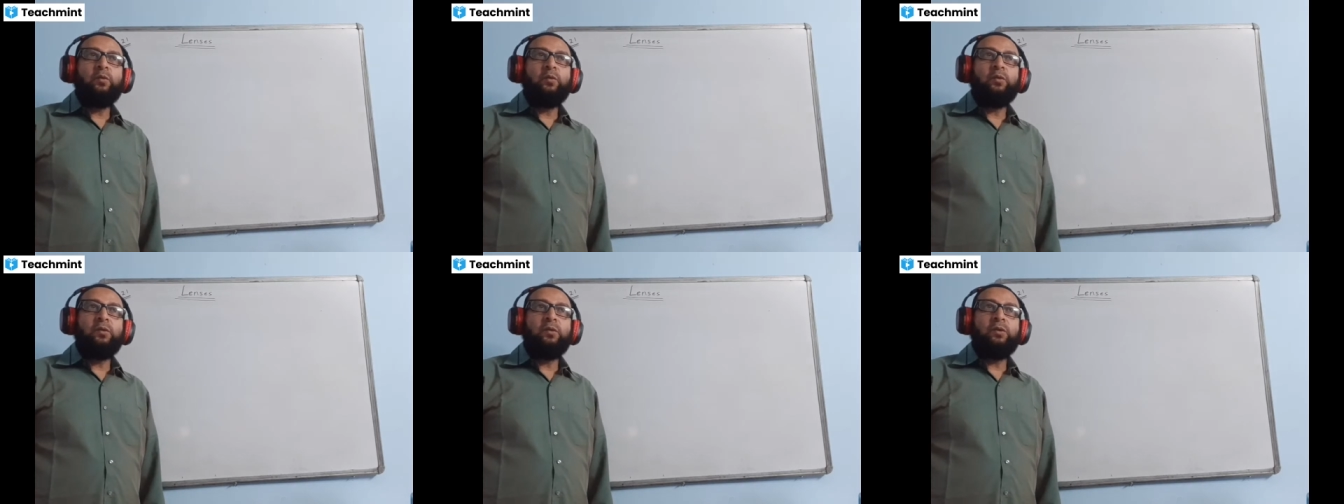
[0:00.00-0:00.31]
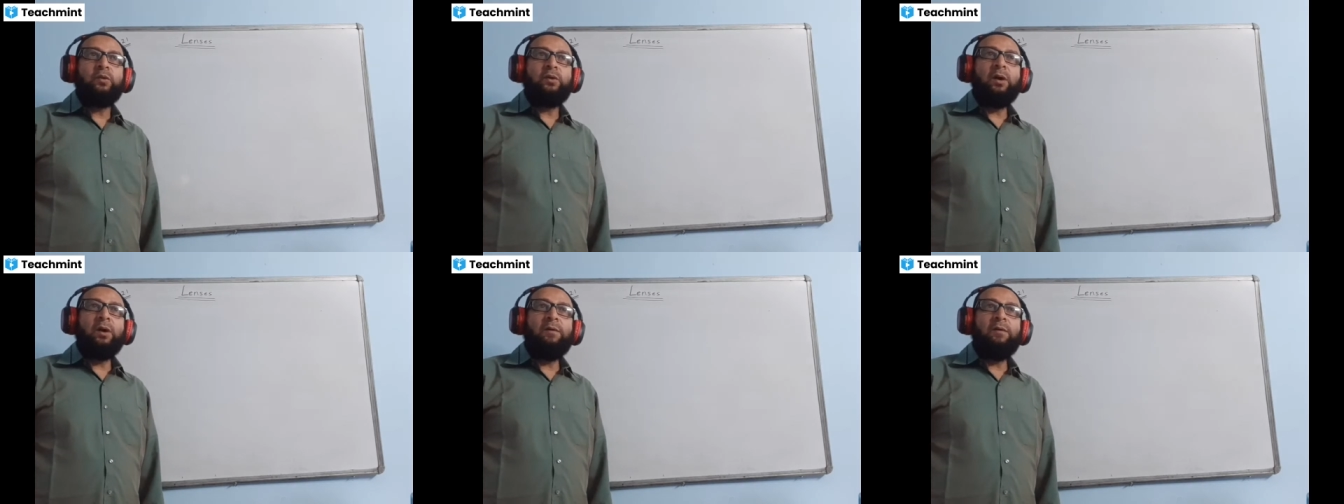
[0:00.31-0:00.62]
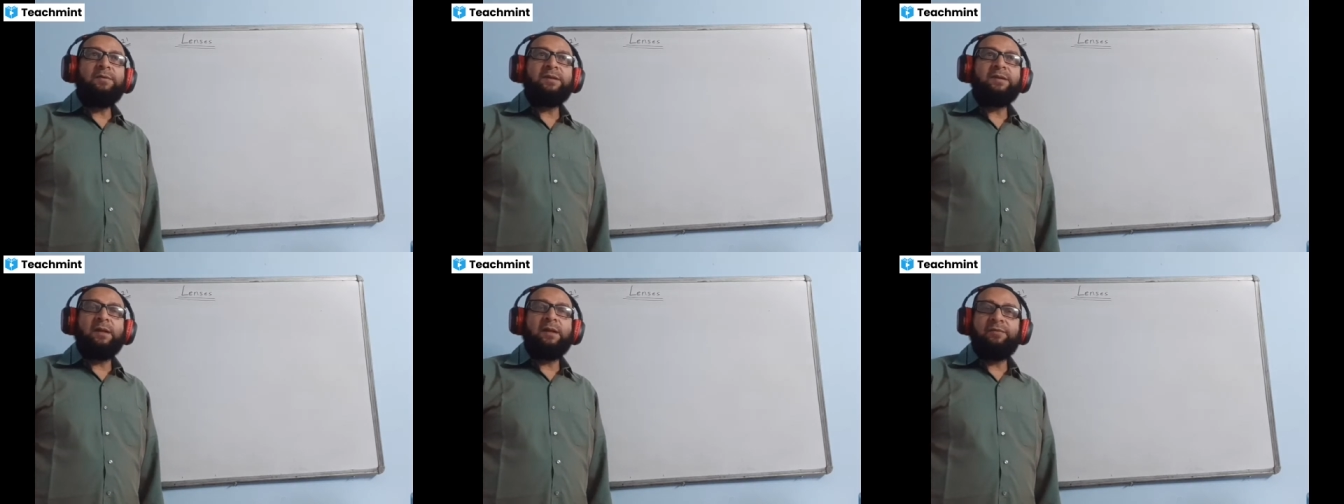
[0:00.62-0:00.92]
surfaces.
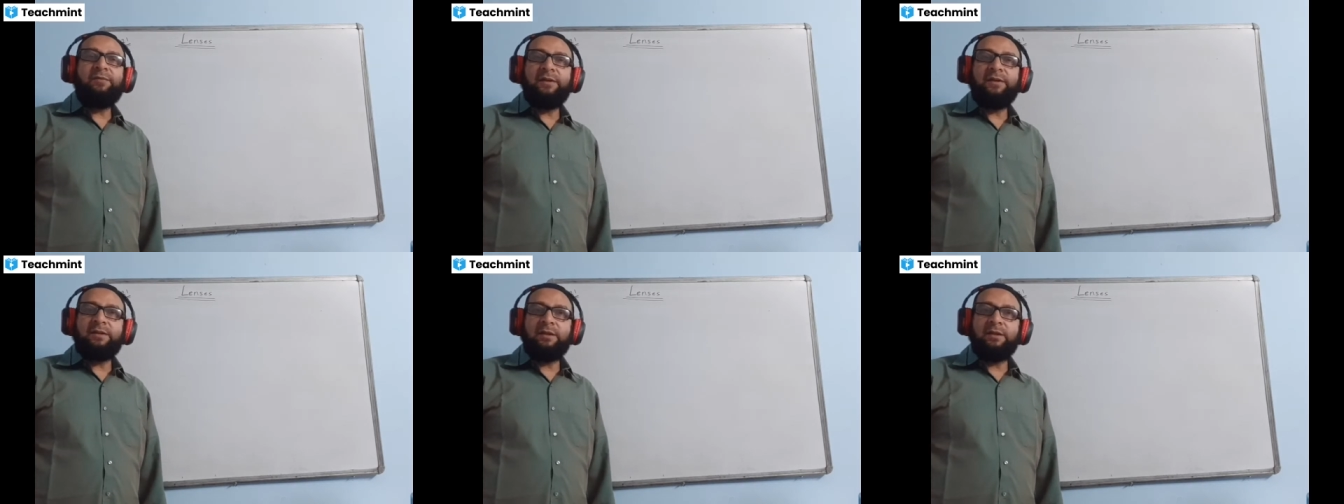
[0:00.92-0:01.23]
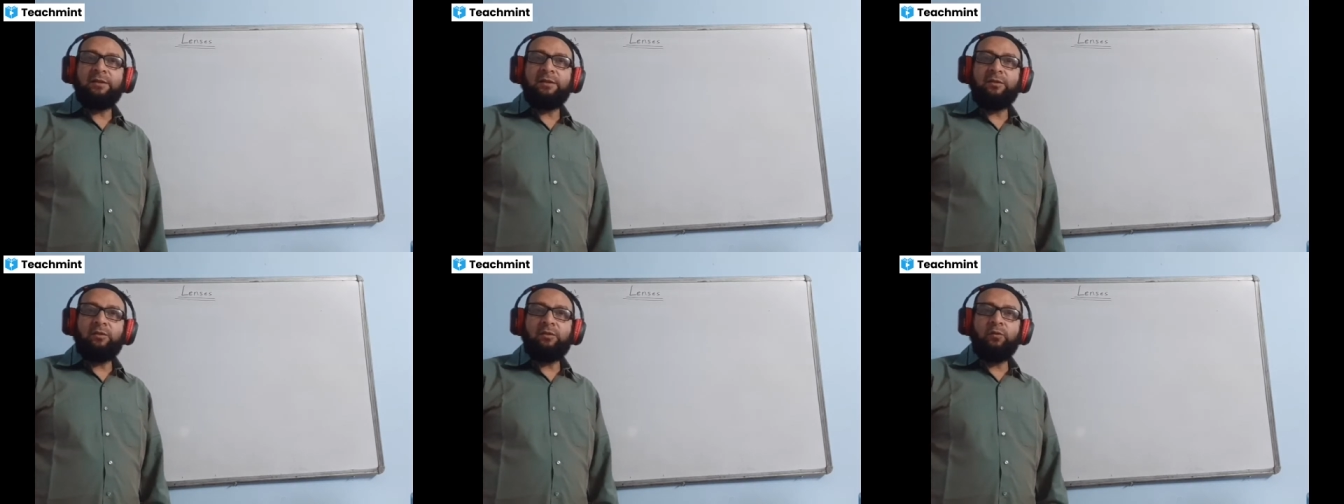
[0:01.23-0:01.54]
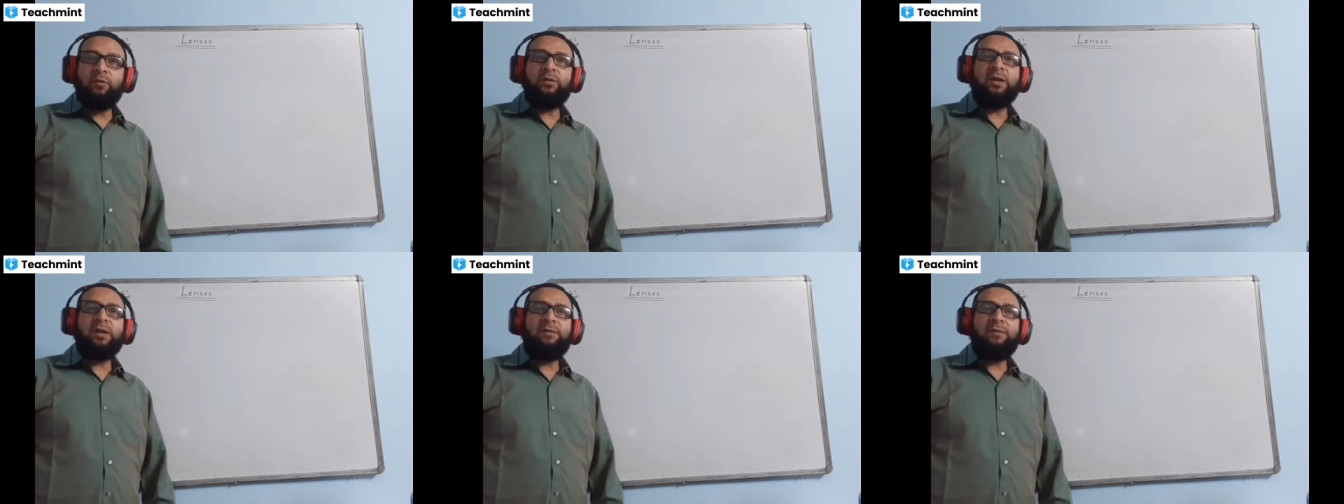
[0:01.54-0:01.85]
Two surfaces which
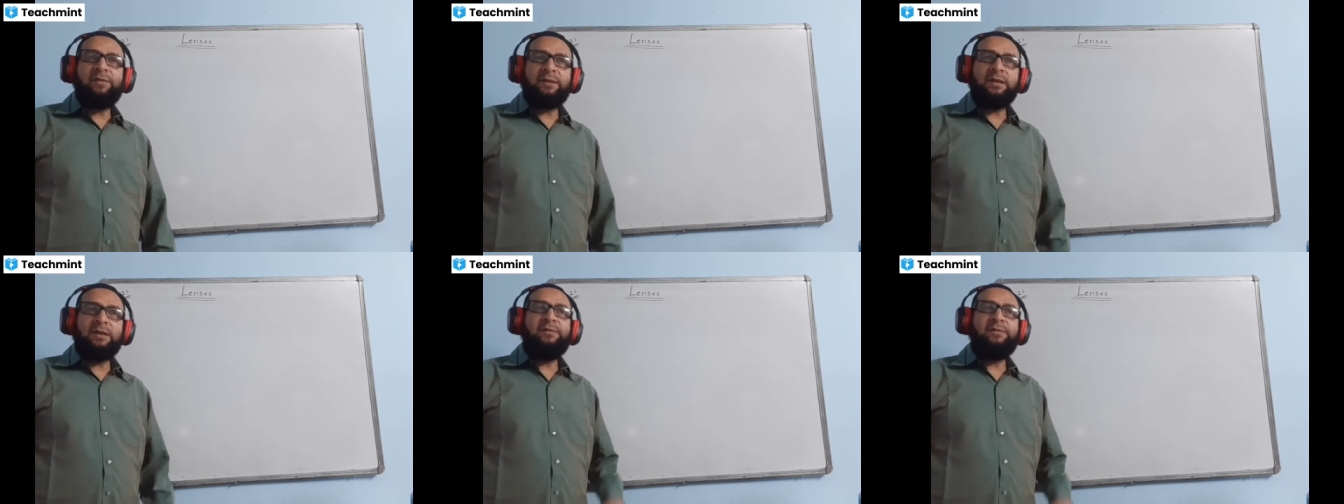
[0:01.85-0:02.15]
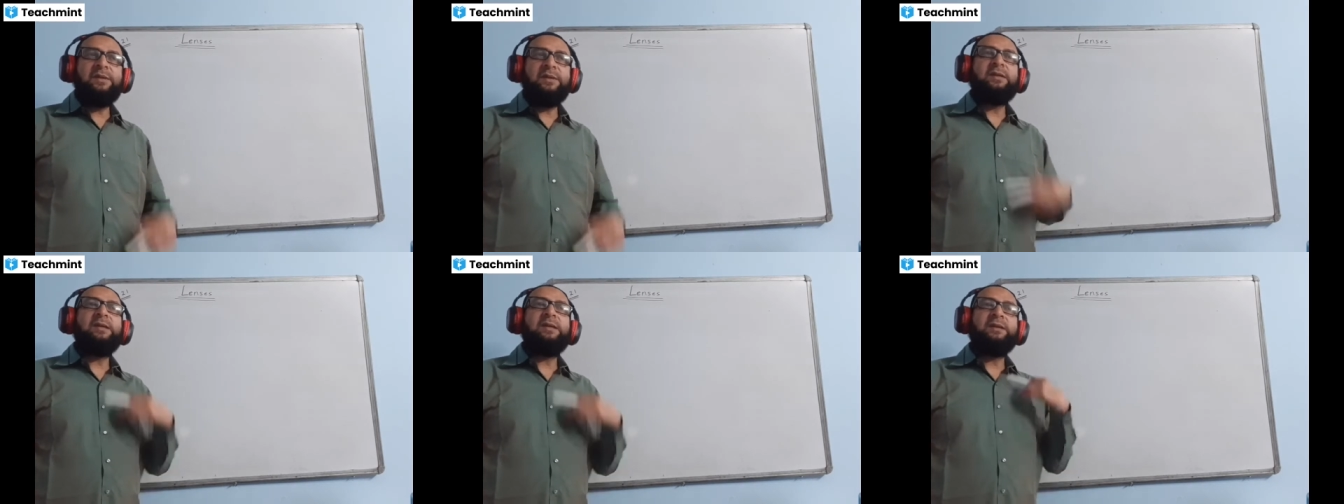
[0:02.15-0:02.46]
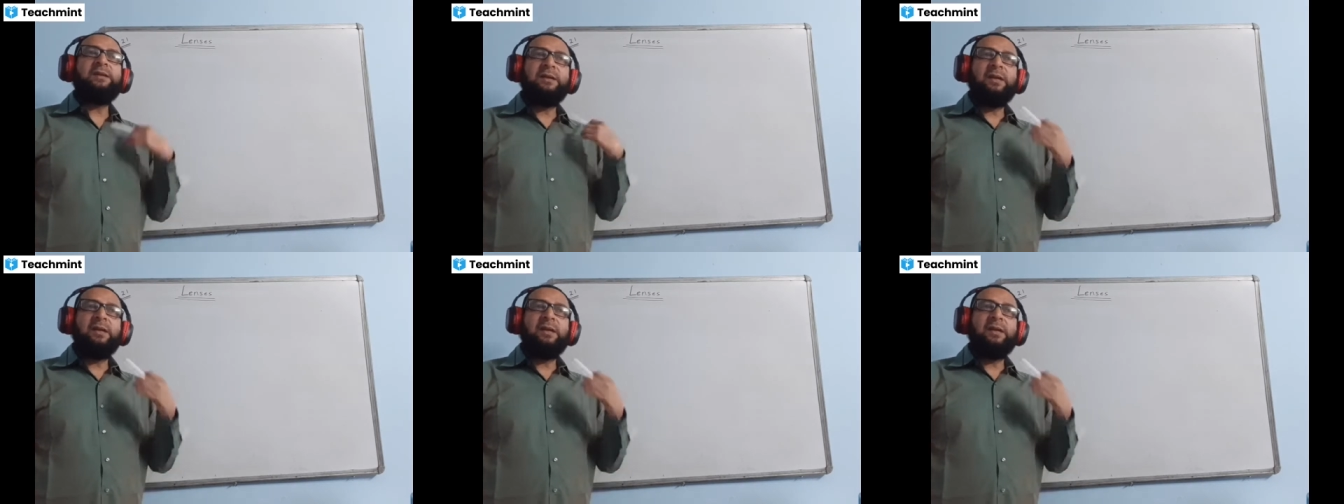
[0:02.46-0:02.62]
are generally curved.